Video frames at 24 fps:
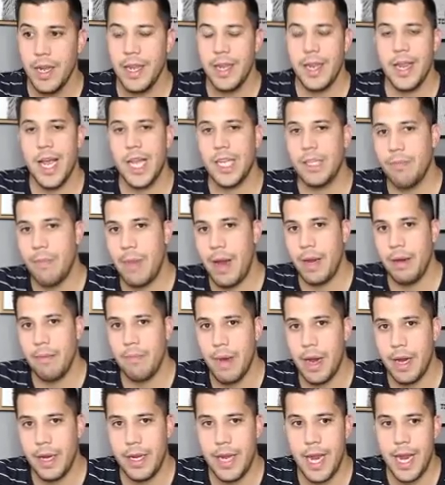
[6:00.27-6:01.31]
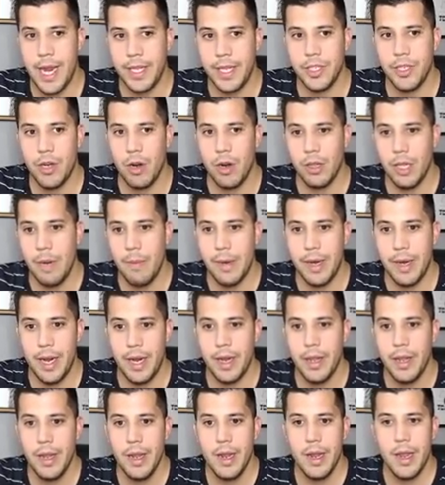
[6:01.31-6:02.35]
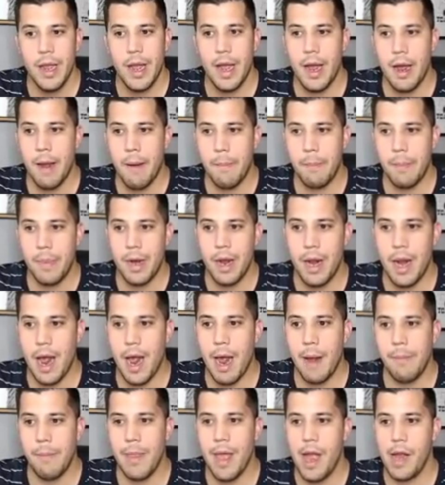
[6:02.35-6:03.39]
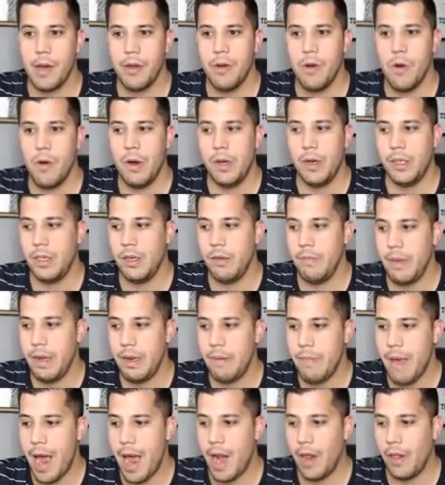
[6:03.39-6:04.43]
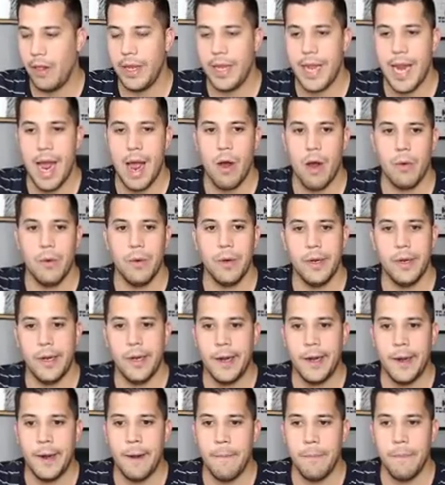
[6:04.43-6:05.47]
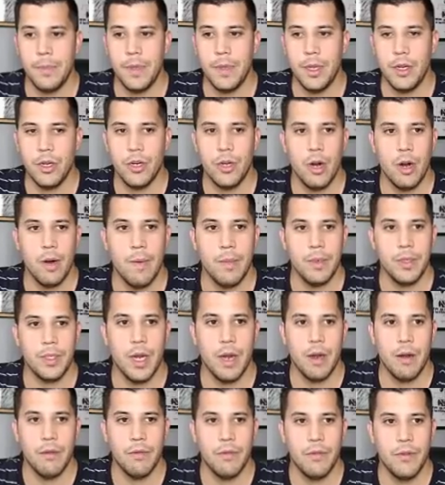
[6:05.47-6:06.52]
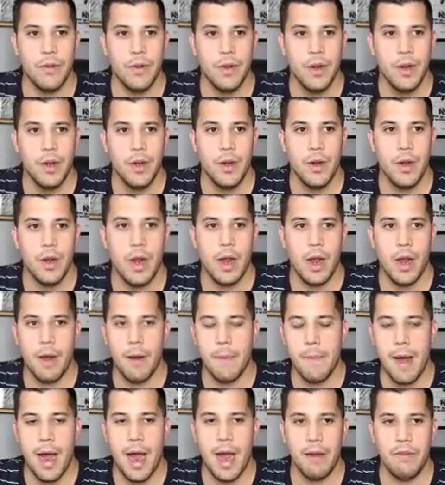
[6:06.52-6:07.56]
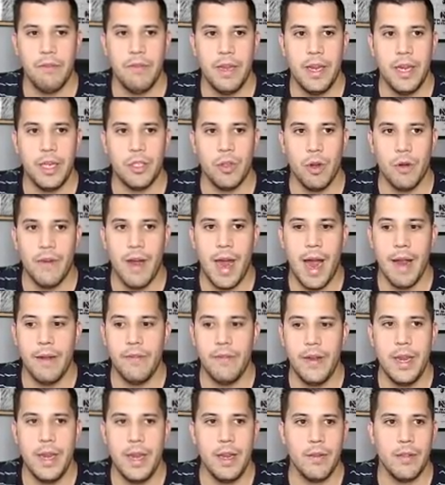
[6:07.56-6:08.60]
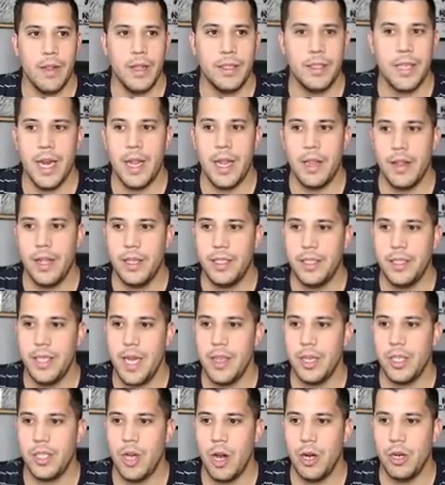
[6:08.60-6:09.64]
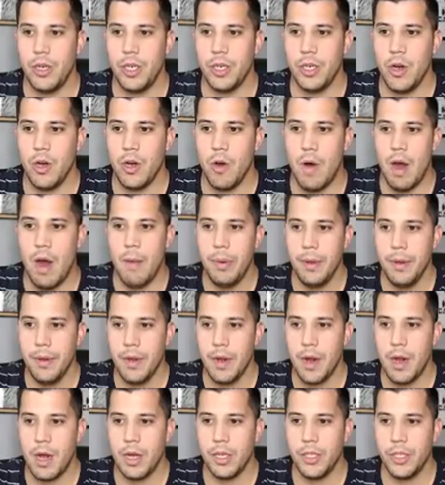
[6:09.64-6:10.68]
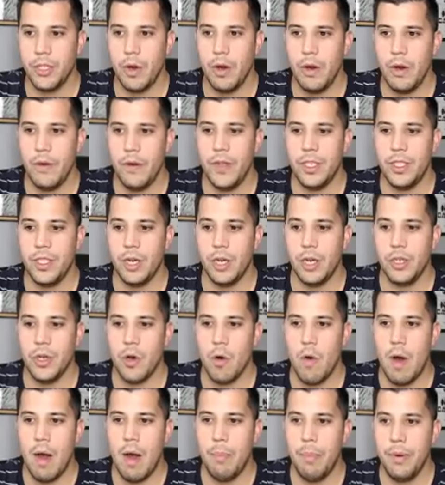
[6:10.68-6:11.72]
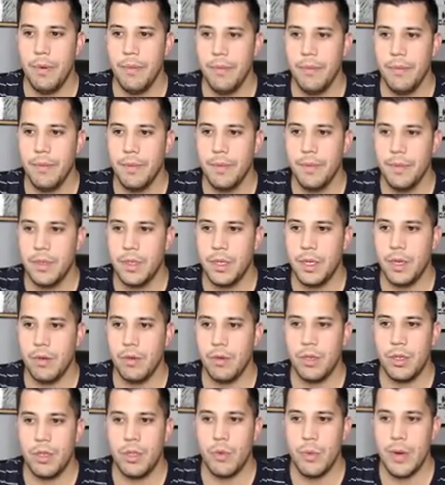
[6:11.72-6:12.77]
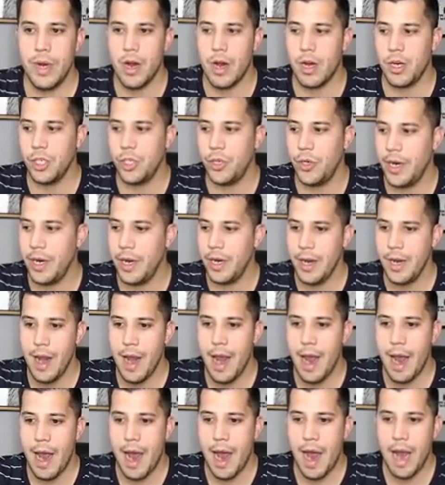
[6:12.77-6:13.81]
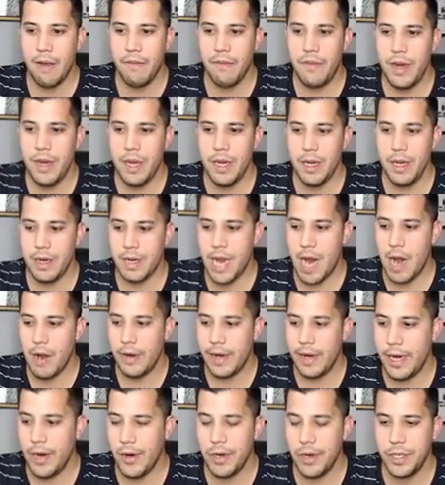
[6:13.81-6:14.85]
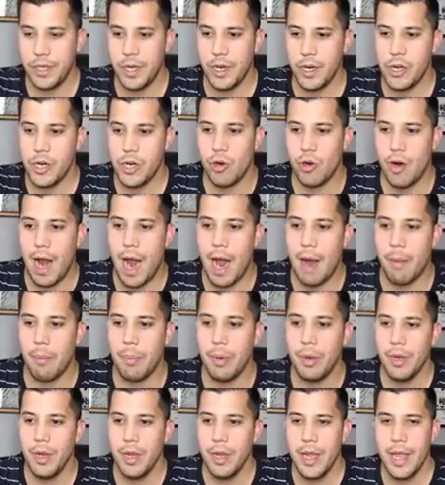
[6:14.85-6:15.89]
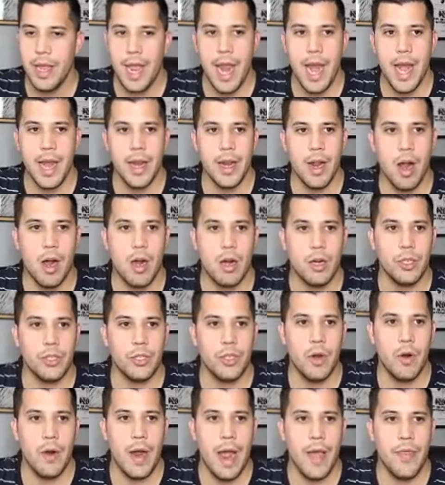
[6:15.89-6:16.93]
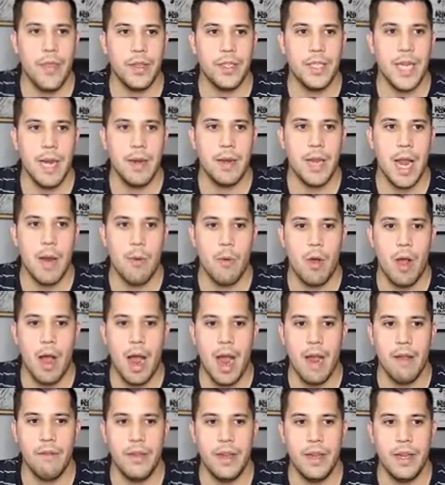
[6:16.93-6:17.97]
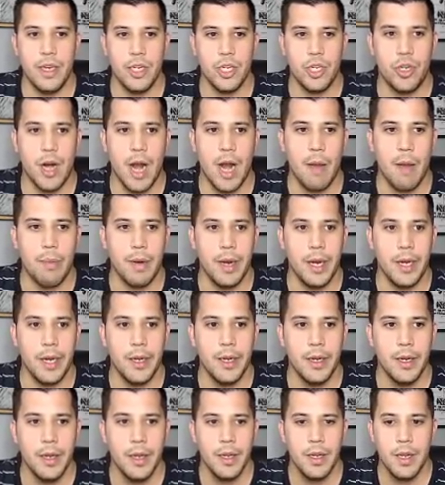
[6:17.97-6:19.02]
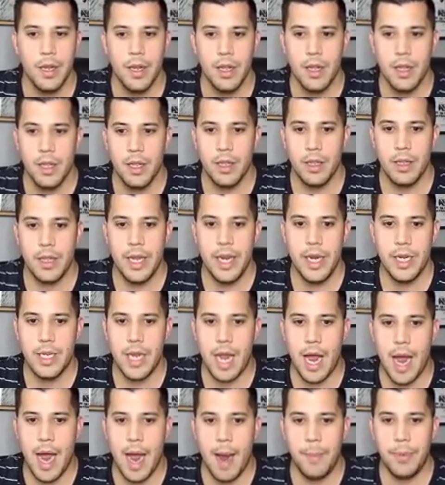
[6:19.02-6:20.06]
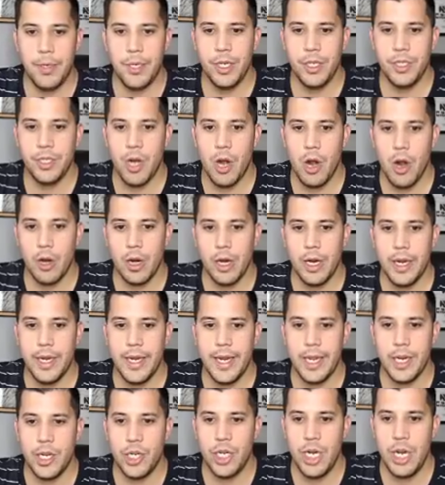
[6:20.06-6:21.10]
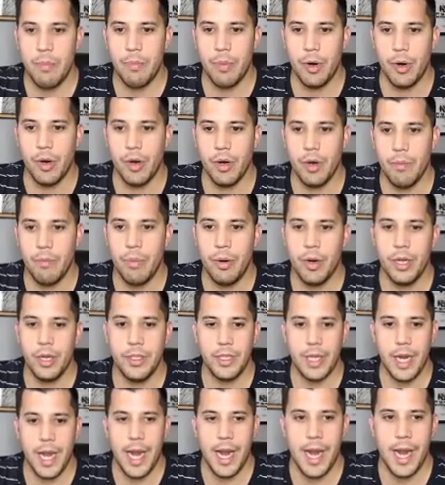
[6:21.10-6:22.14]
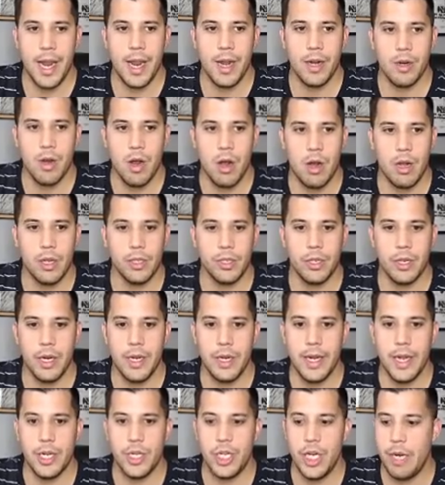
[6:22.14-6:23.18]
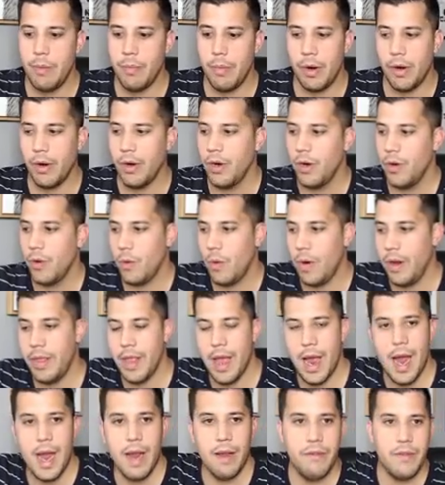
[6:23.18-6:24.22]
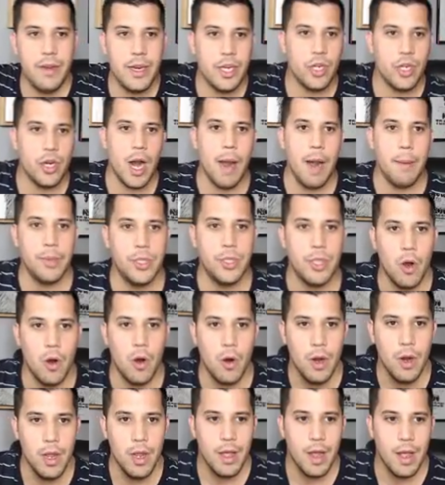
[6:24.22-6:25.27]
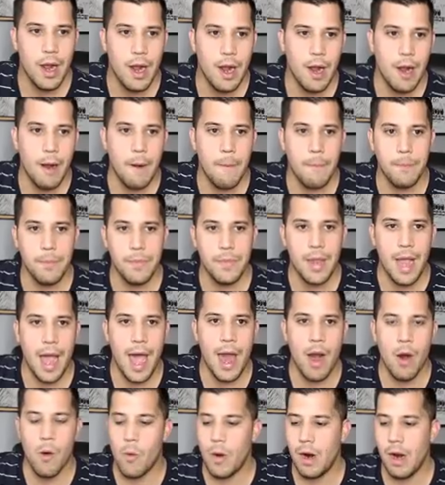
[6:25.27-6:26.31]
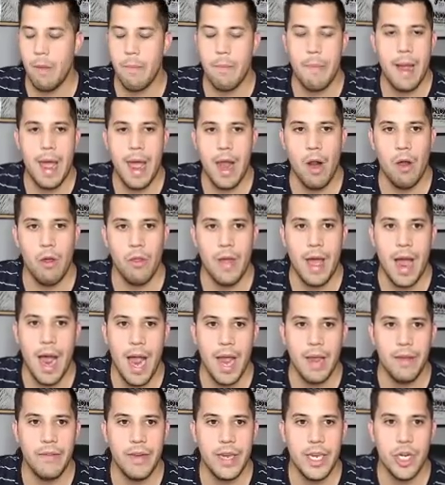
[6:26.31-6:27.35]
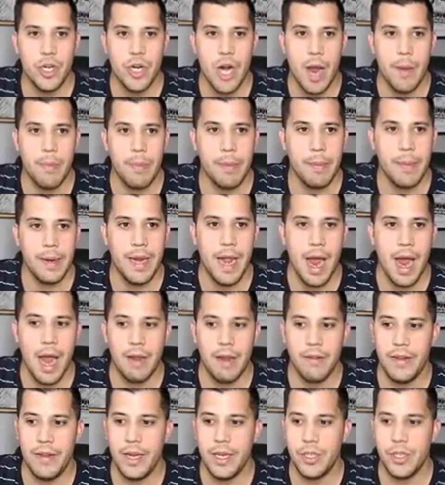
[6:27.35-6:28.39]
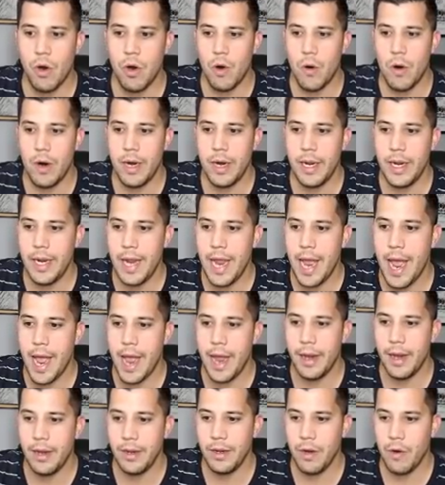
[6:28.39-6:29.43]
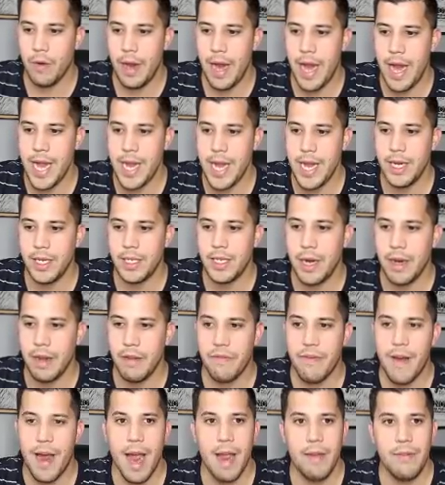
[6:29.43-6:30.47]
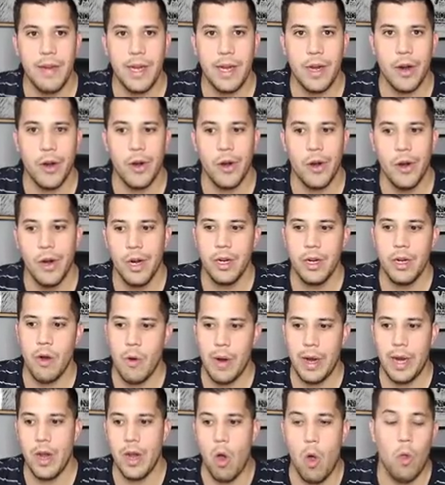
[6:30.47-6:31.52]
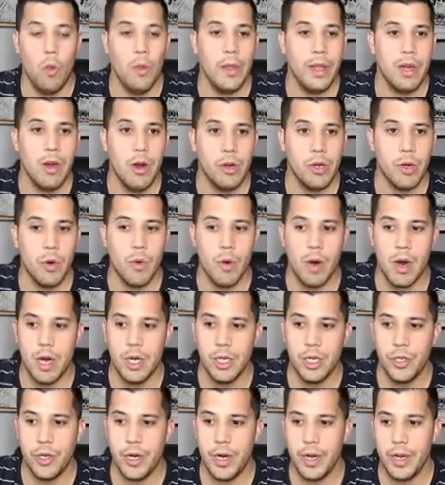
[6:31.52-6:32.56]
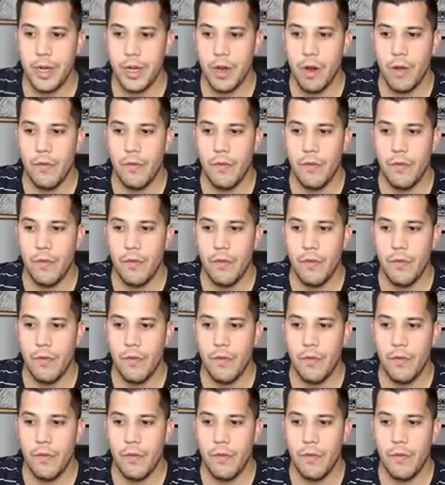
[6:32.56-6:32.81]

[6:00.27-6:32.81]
Yes, my gains are limited, but I'm not going to be battling it out in terms of IV. So if IV, let's say this starts to go up. Also, if this starts to go up to 300, IV down here is going to drop. And also at the same time, while IV is dropping, these options are going to get cheaper. Puts and calls are going to get cheaper when the IV drops. So I don't want to battle the IV drop. I mean, IVs are already at 80, 75 here. It can only go to 100.